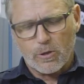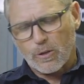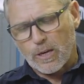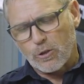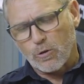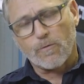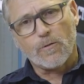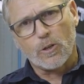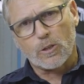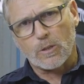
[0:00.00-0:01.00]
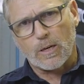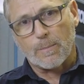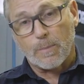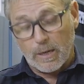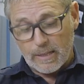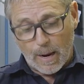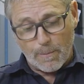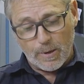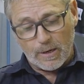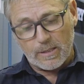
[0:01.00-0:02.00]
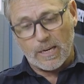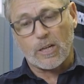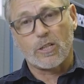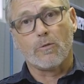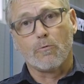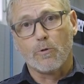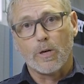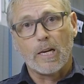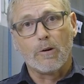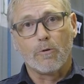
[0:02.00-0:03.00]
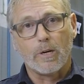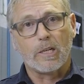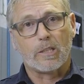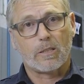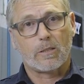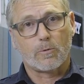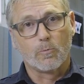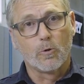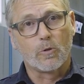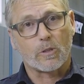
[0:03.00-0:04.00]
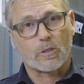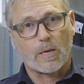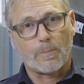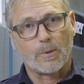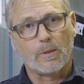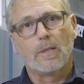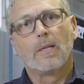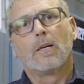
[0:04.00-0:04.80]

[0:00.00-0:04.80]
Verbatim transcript: so that your first bit of damping is actually really, really smooth and supple.